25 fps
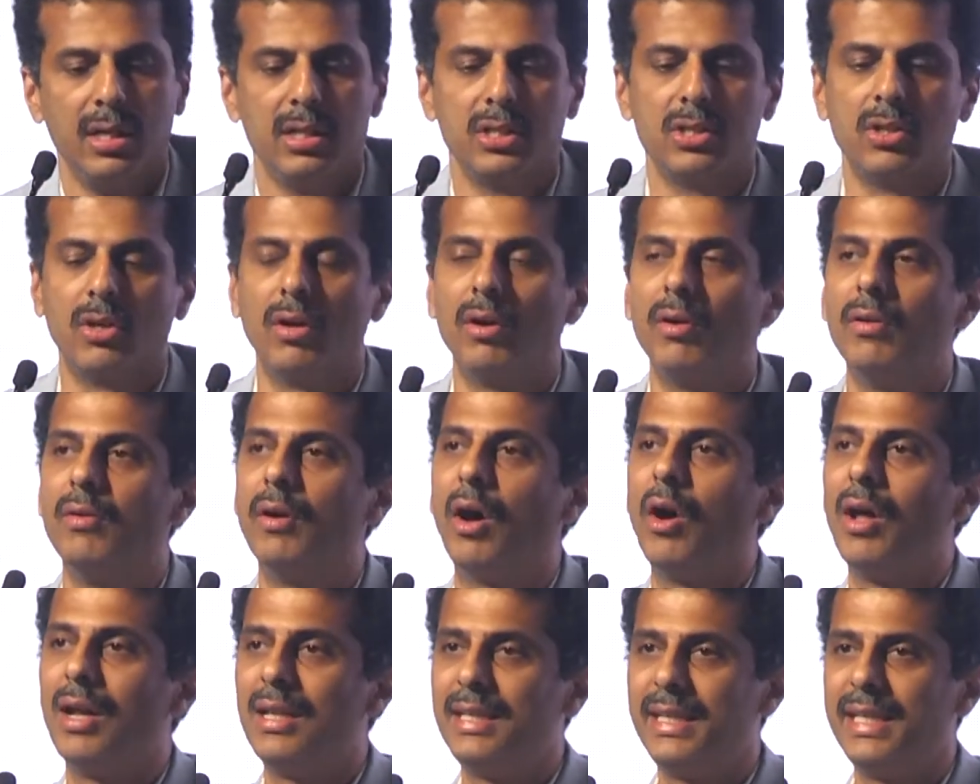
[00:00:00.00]
So
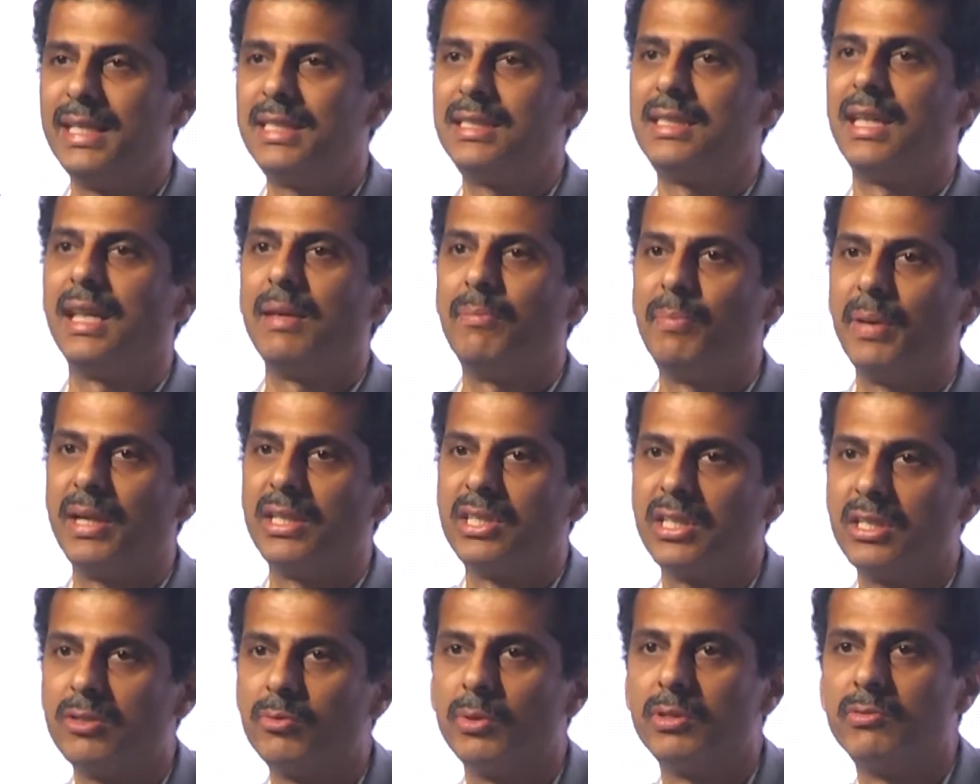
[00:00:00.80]
all these three
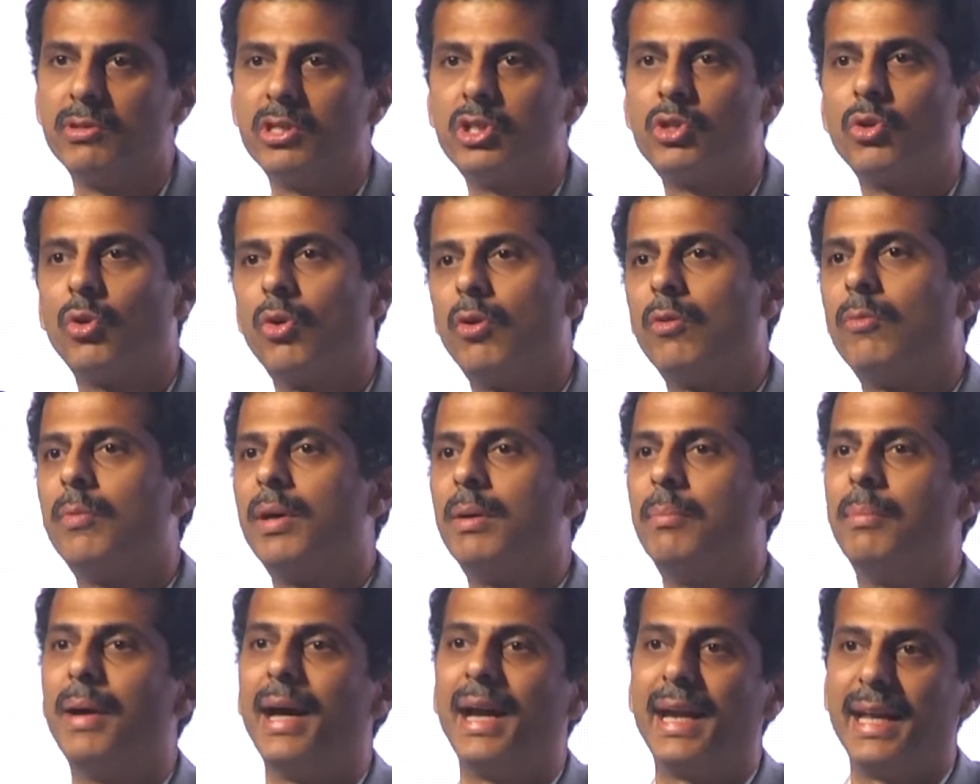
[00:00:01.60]
patients which we showed
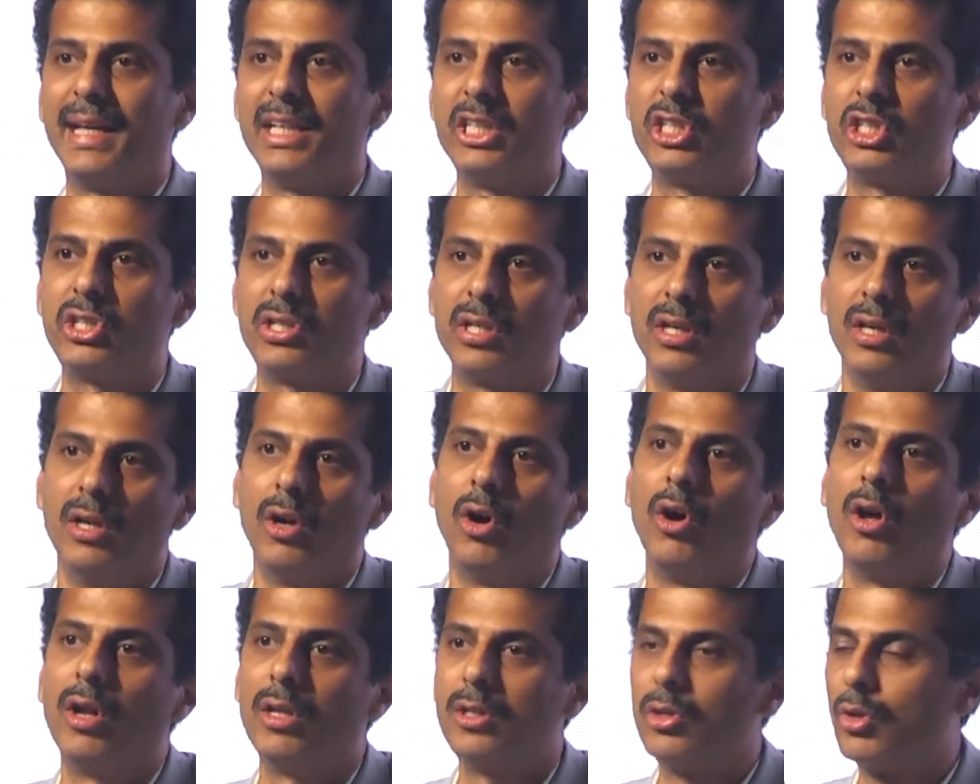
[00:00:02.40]
were managed,
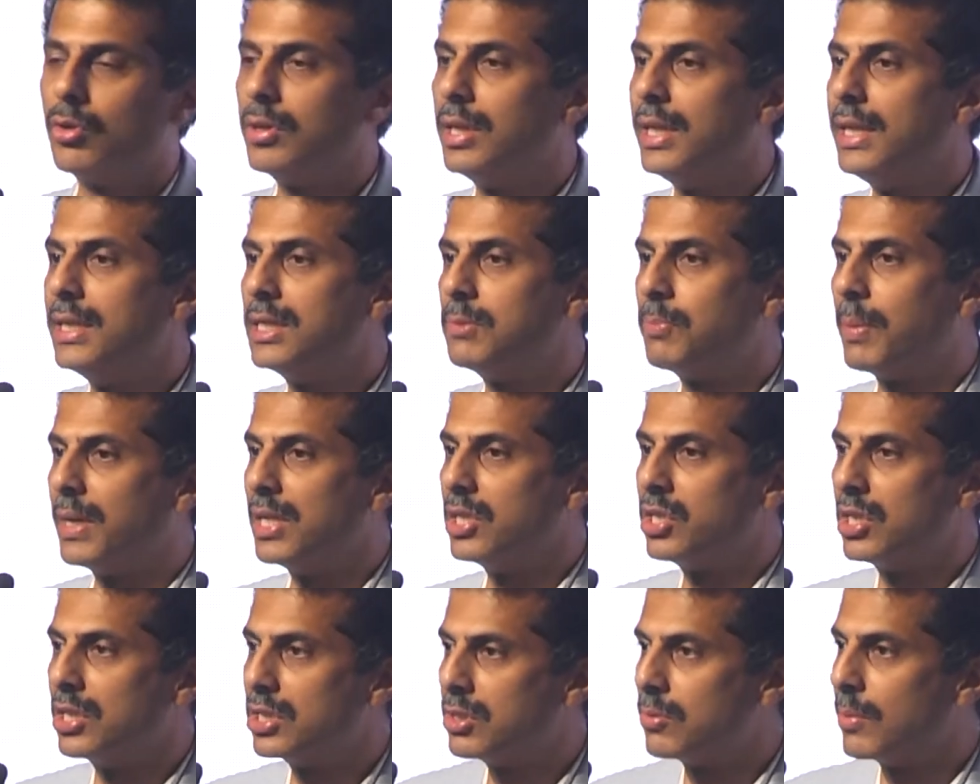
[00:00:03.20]
although these
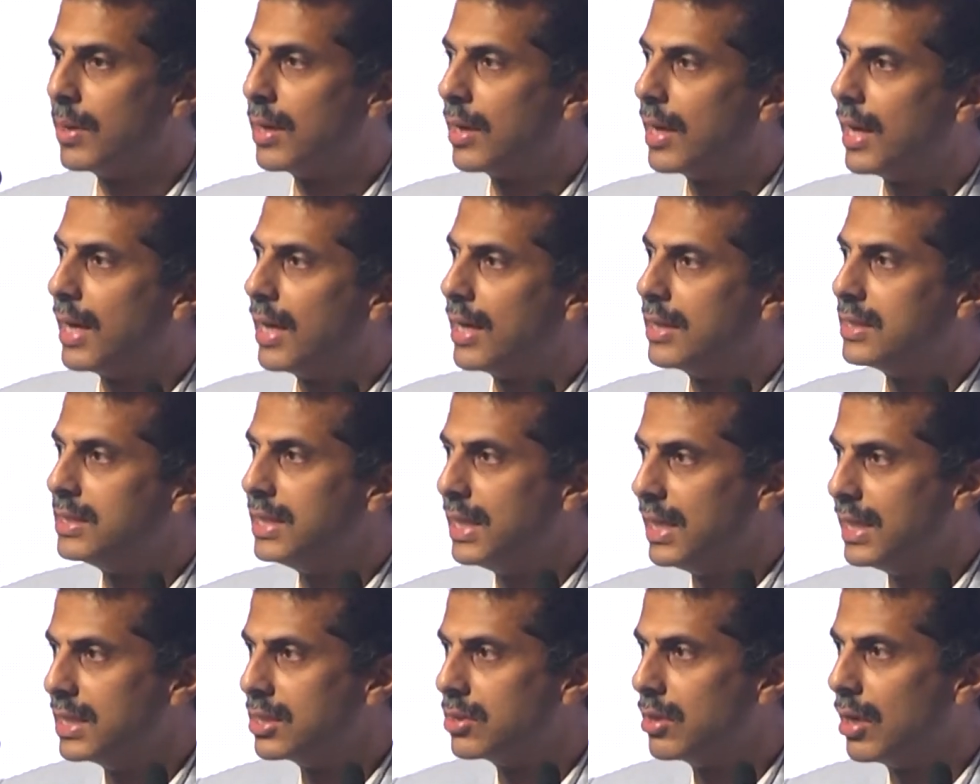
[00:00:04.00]
patients were had a
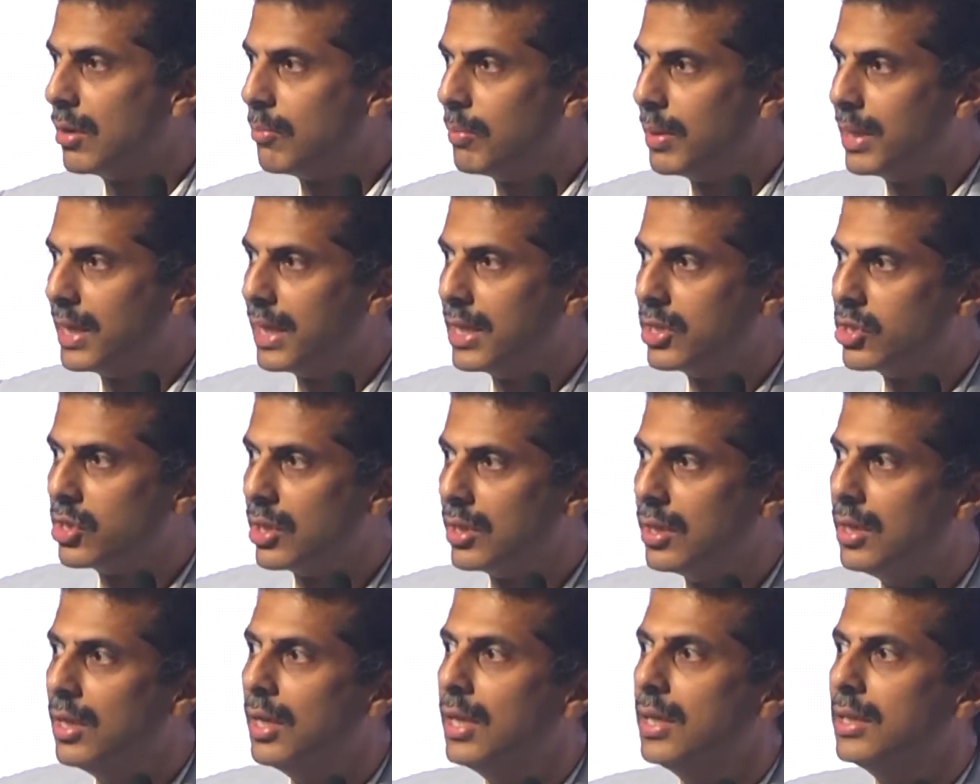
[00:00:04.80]
serious
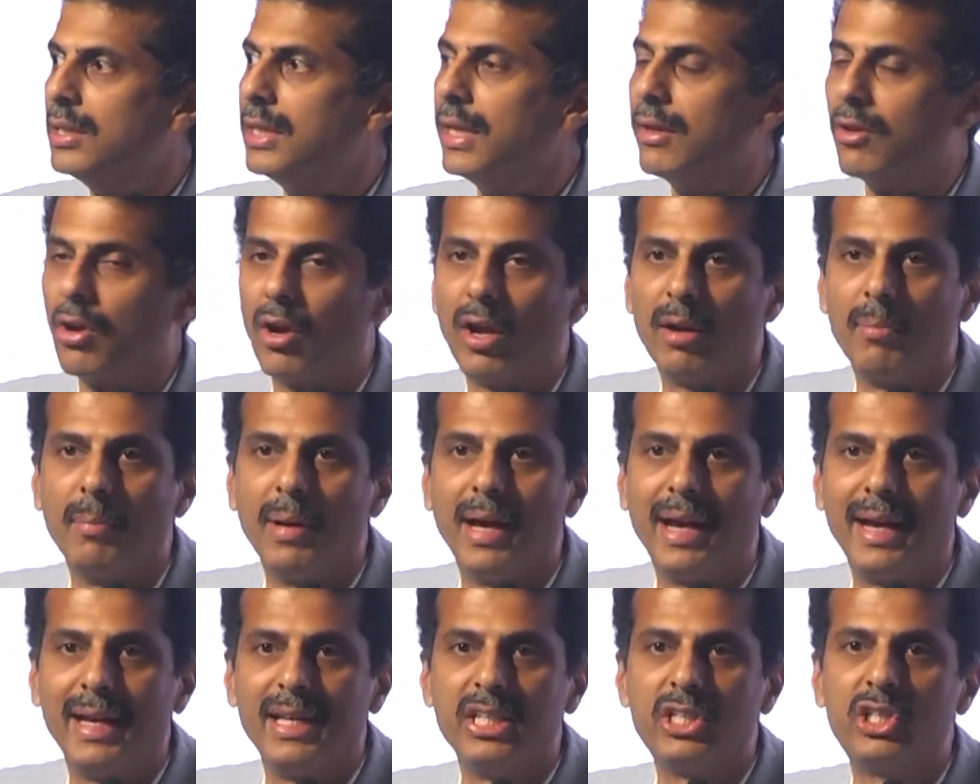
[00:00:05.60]
complication, they were all
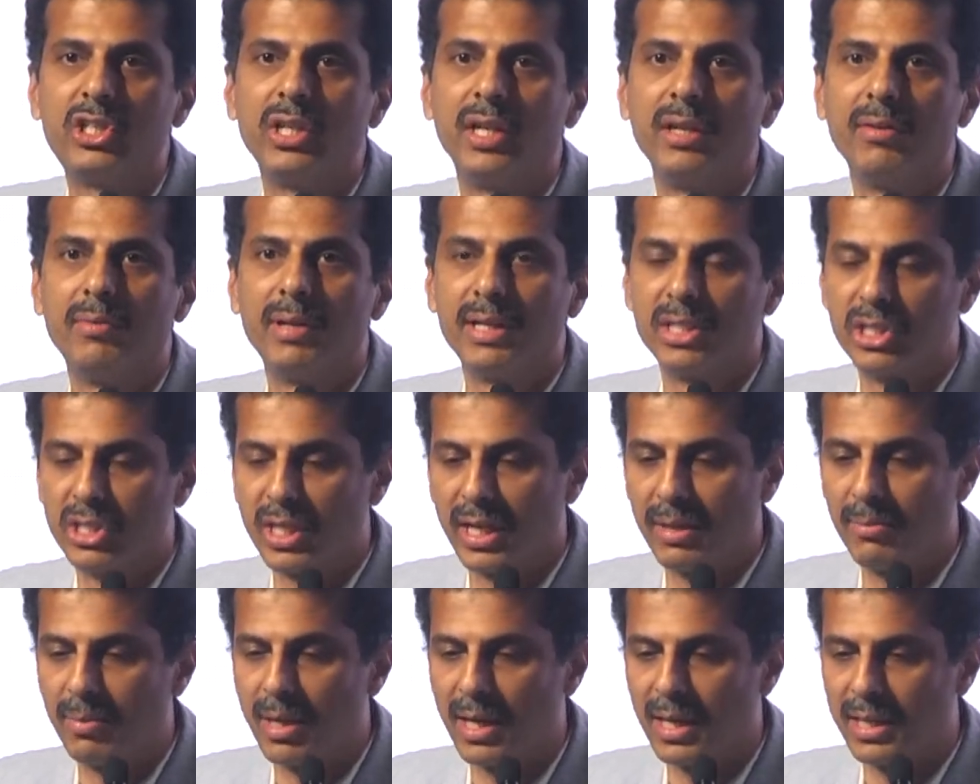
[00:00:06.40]
managed and were
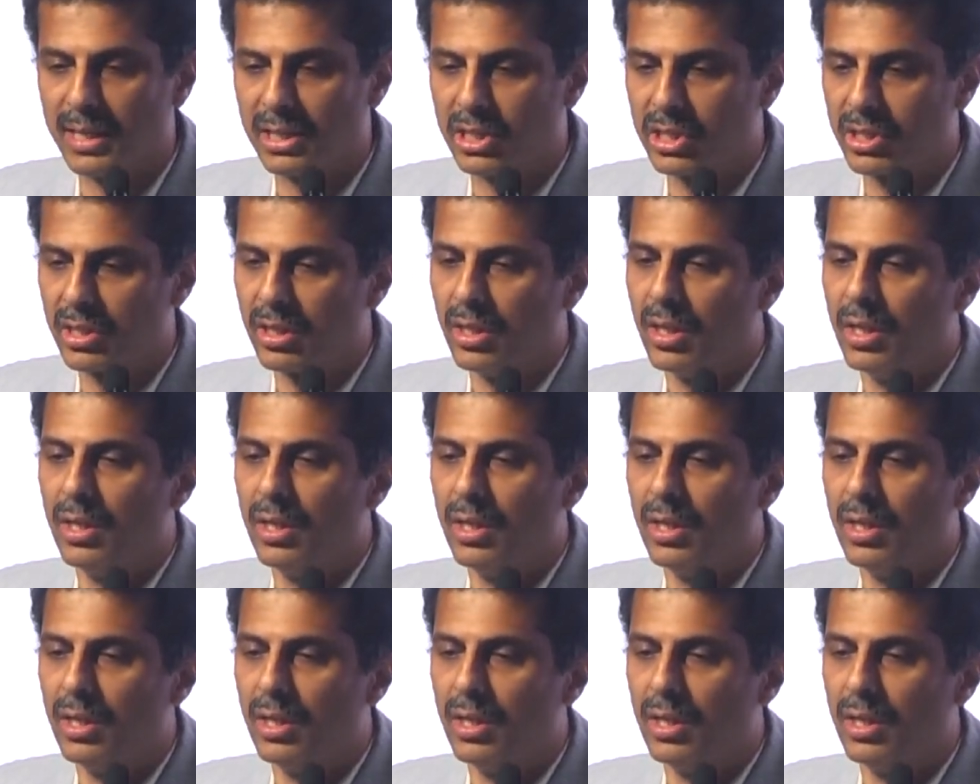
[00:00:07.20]
stabilized.